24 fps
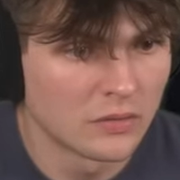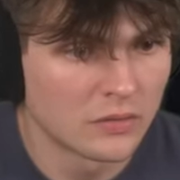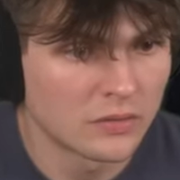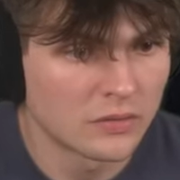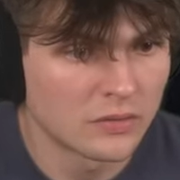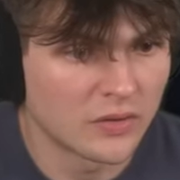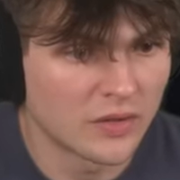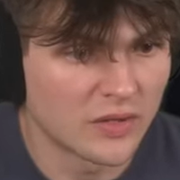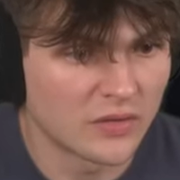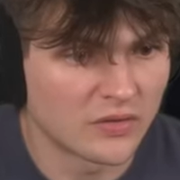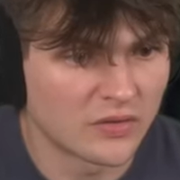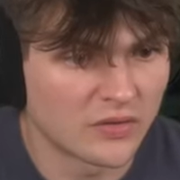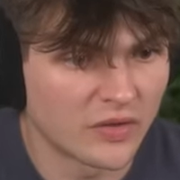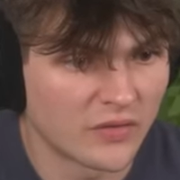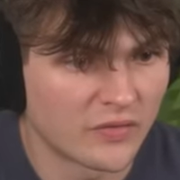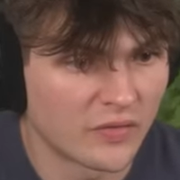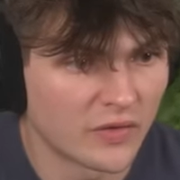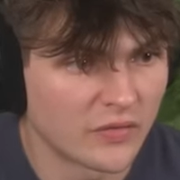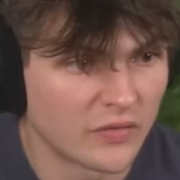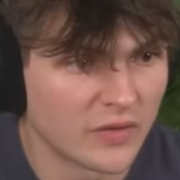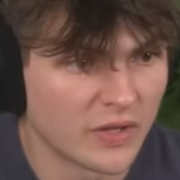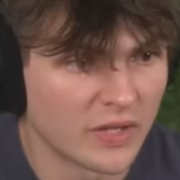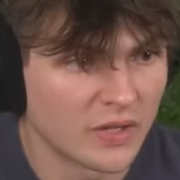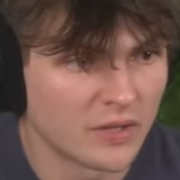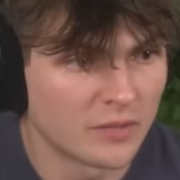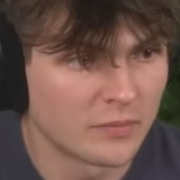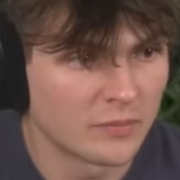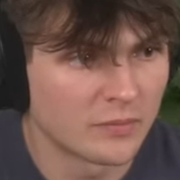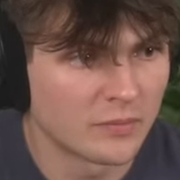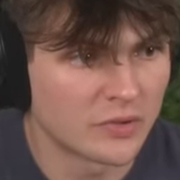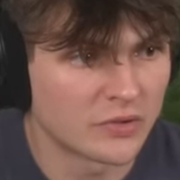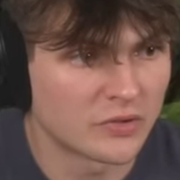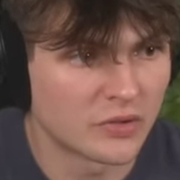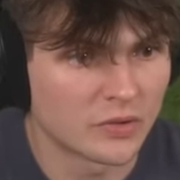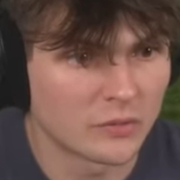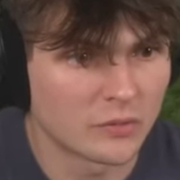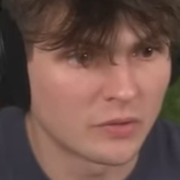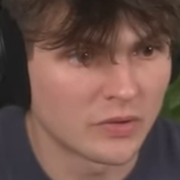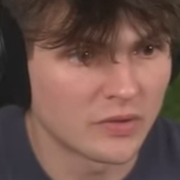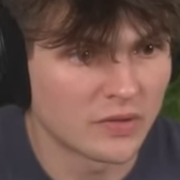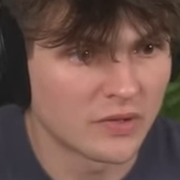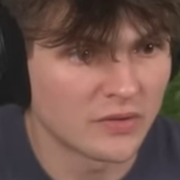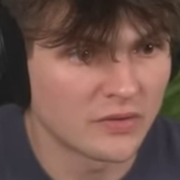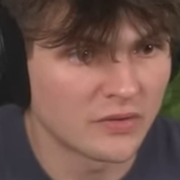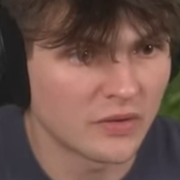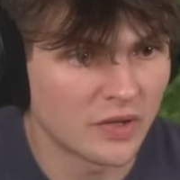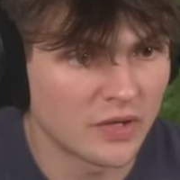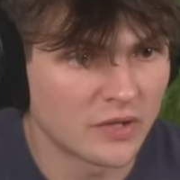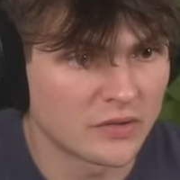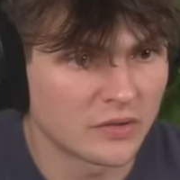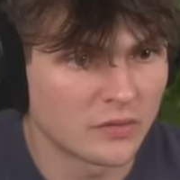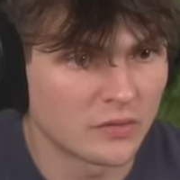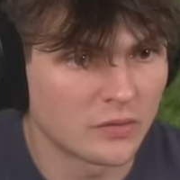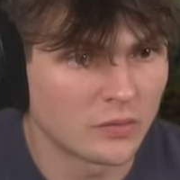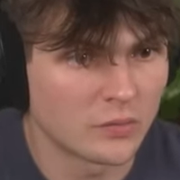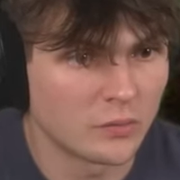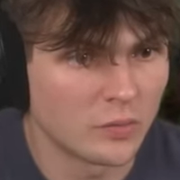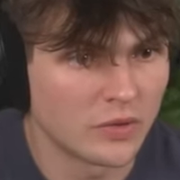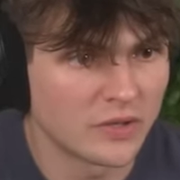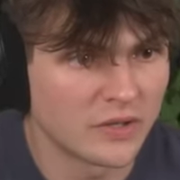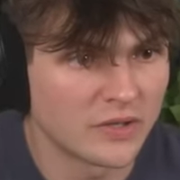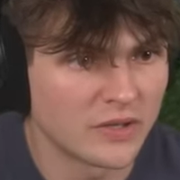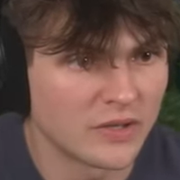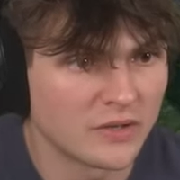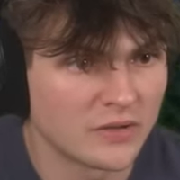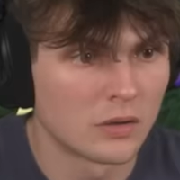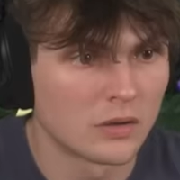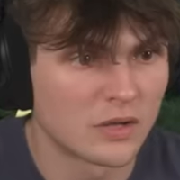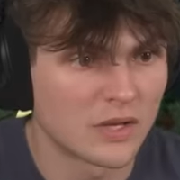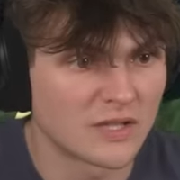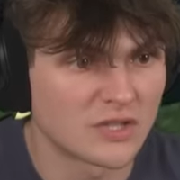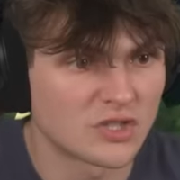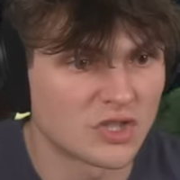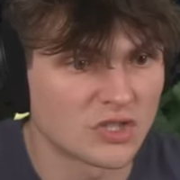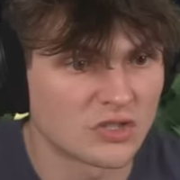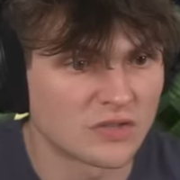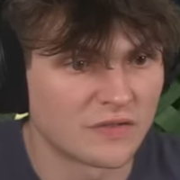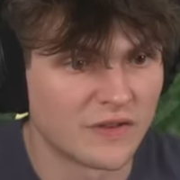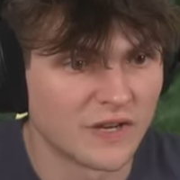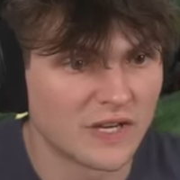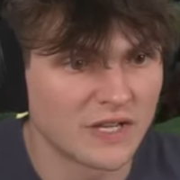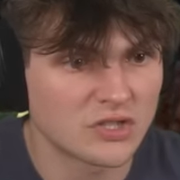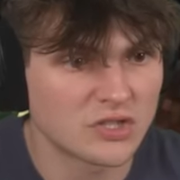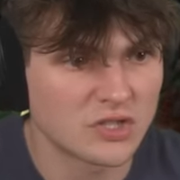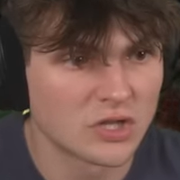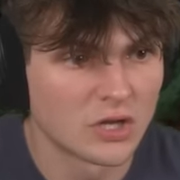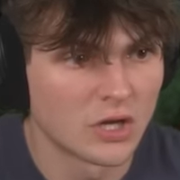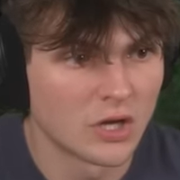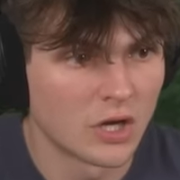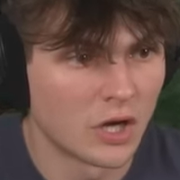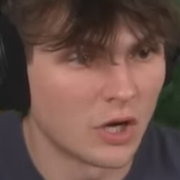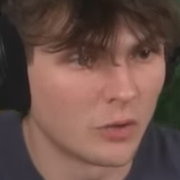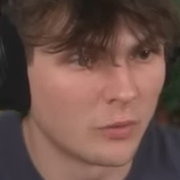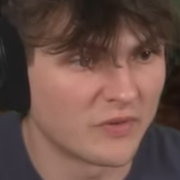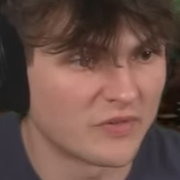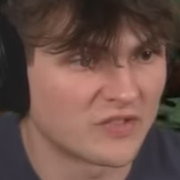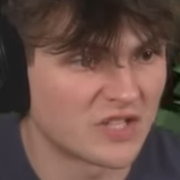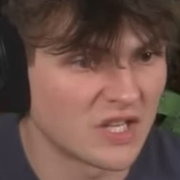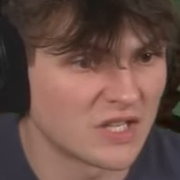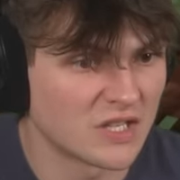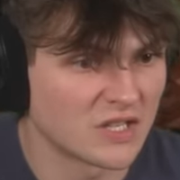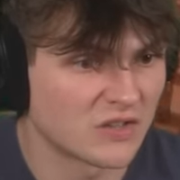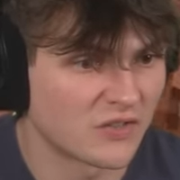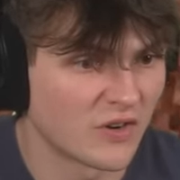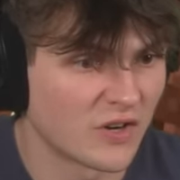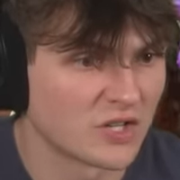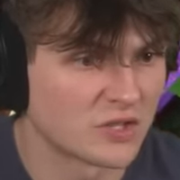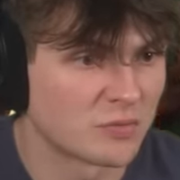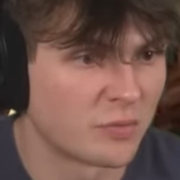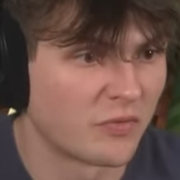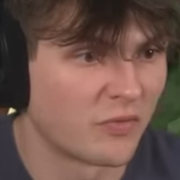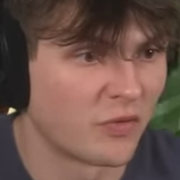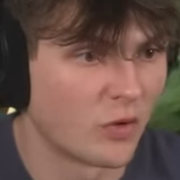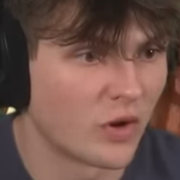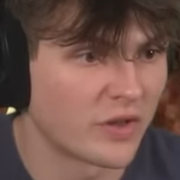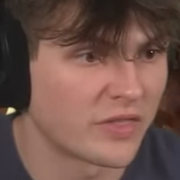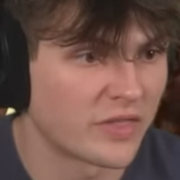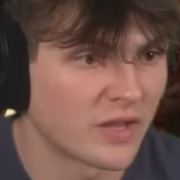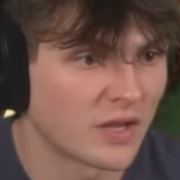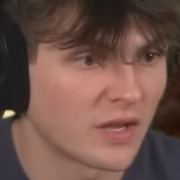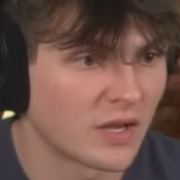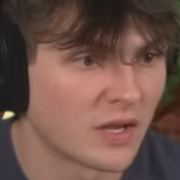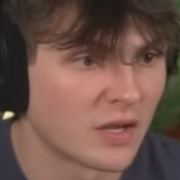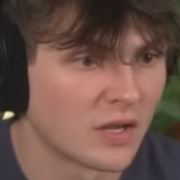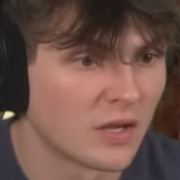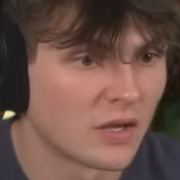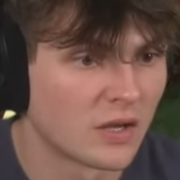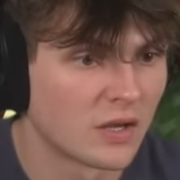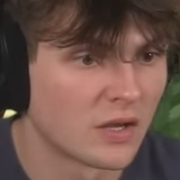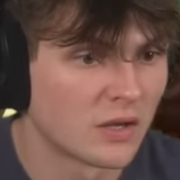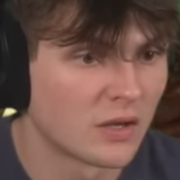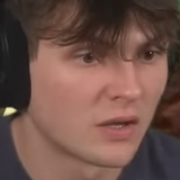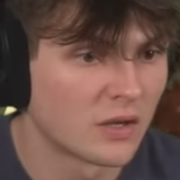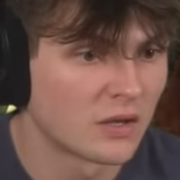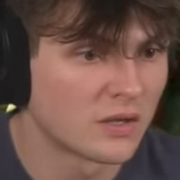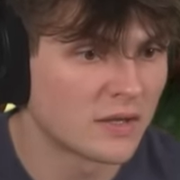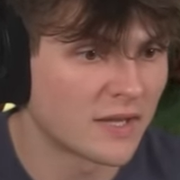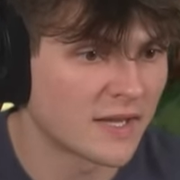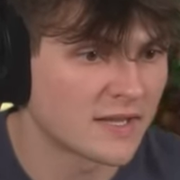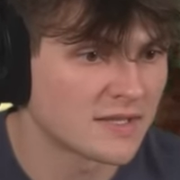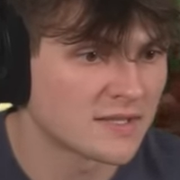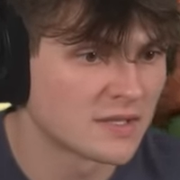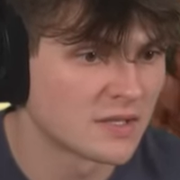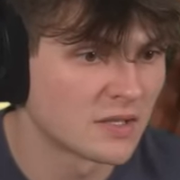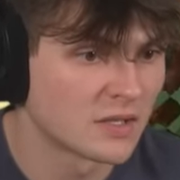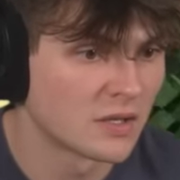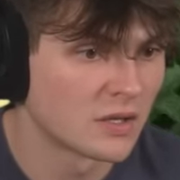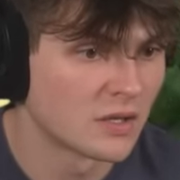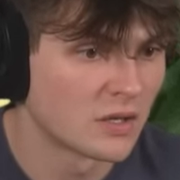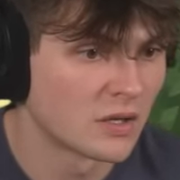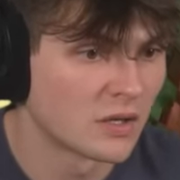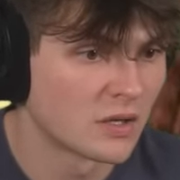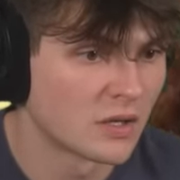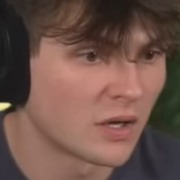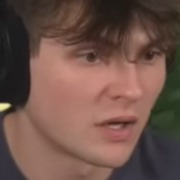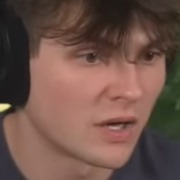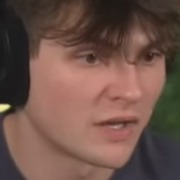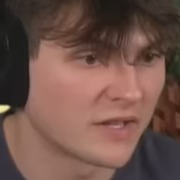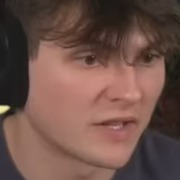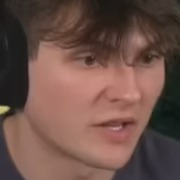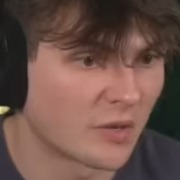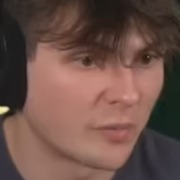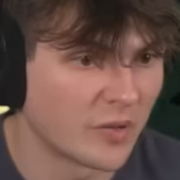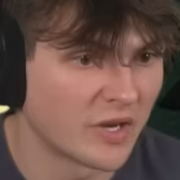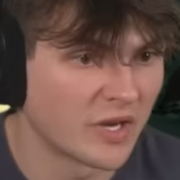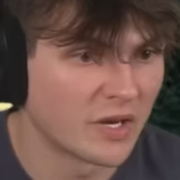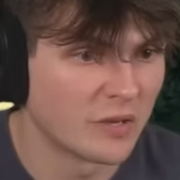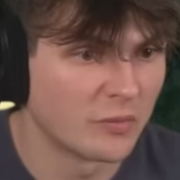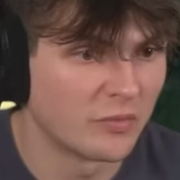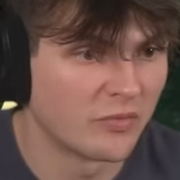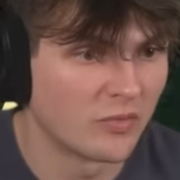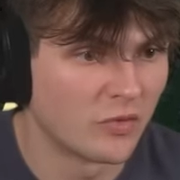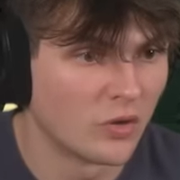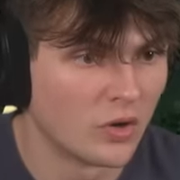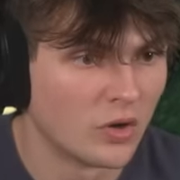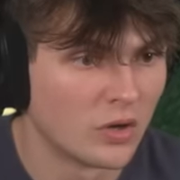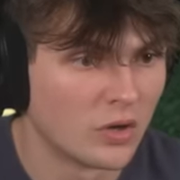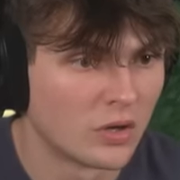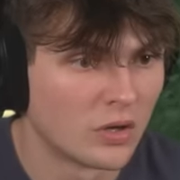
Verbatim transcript: There's stuff over there. I don't know what it is. I don't know what it is. Okay, it's just a village. Oh, we've seen this village before, I think. Yes. I think I've been here before.